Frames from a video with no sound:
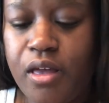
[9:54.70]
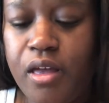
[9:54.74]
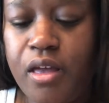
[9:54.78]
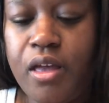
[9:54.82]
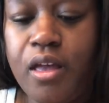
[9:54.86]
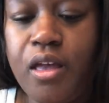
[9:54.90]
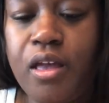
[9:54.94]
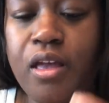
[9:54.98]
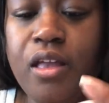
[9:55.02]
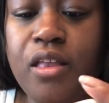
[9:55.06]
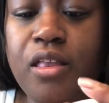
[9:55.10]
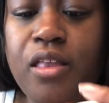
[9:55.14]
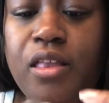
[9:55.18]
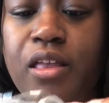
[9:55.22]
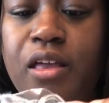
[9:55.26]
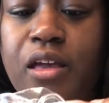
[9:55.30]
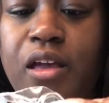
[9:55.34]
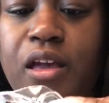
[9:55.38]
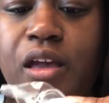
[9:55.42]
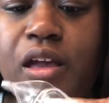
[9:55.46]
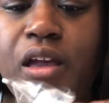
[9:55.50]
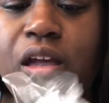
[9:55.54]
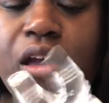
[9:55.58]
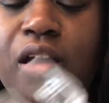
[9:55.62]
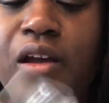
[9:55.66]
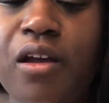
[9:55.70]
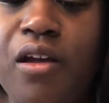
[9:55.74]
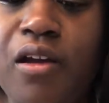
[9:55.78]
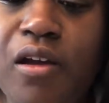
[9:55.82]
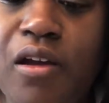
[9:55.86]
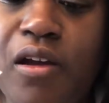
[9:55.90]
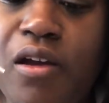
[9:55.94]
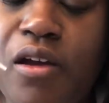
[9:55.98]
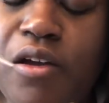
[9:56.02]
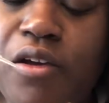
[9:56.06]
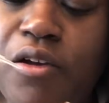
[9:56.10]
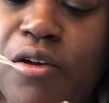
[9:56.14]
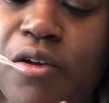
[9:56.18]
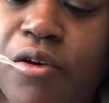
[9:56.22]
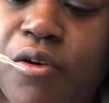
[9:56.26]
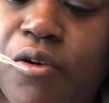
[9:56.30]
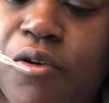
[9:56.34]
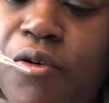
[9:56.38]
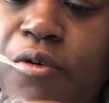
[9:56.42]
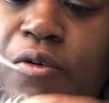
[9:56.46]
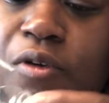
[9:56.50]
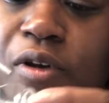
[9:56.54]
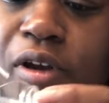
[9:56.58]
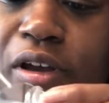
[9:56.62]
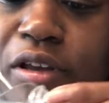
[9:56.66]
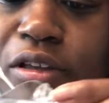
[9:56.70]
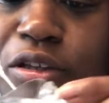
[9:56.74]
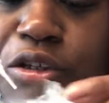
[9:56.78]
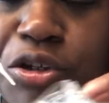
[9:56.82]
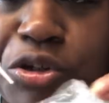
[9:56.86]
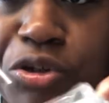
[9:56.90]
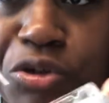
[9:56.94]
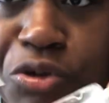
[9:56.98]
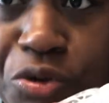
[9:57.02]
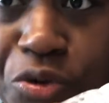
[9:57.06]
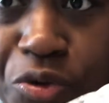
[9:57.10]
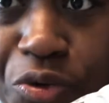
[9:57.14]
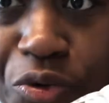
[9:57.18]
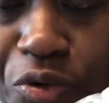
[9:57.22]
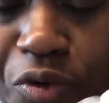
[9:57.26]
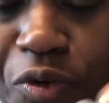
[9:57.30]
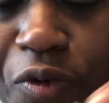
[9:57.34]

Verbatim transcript: And then you're going to